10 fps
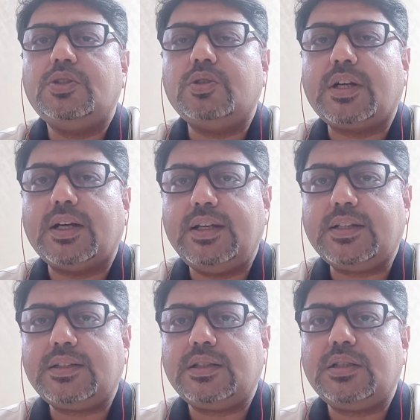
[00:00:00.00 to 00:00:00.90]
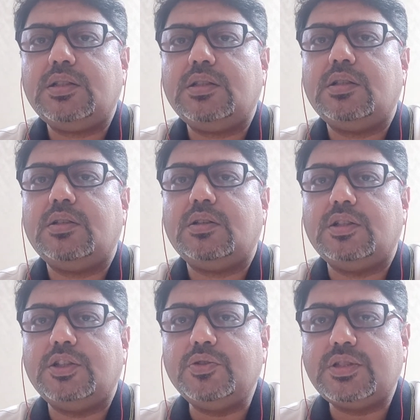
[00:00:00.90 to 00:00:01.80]
to collect
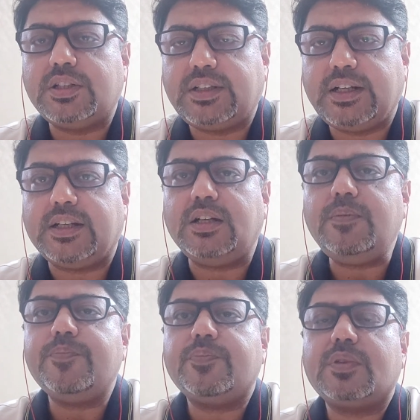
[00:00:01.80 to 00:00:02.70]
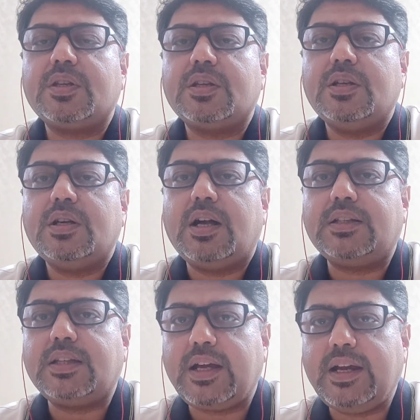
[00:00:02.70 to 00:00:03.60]
user data
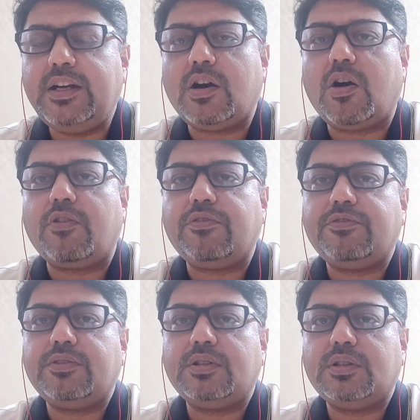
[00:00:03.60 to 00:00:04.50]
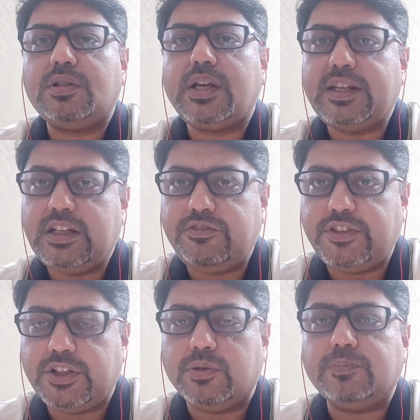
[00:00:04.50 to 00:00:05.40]
at the end of any
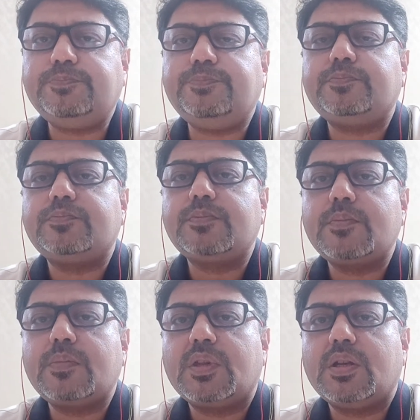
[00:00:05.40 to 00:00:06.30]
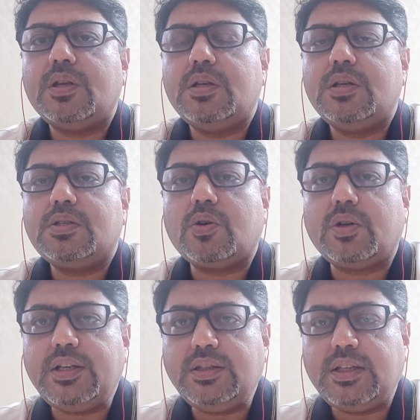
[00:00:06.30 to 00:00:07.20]
video.
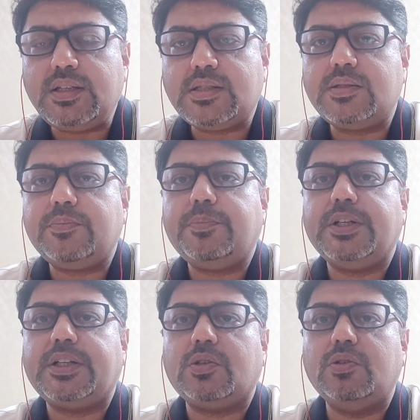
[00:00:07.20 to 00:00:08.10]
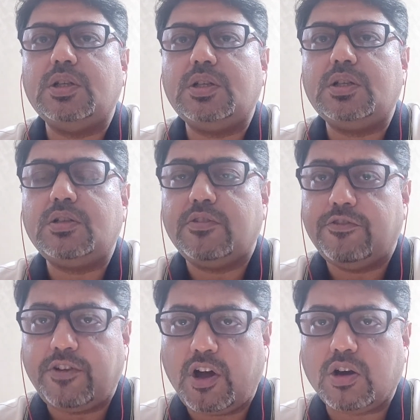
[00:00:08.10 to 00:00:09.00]
So in this particular
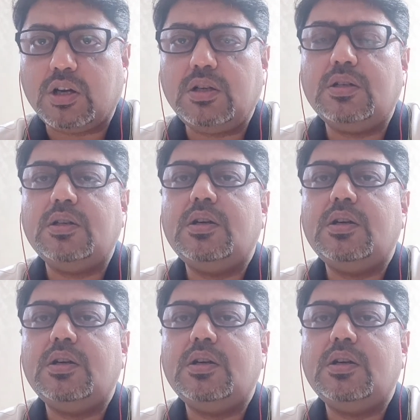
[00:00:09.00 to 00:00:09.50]
vlog,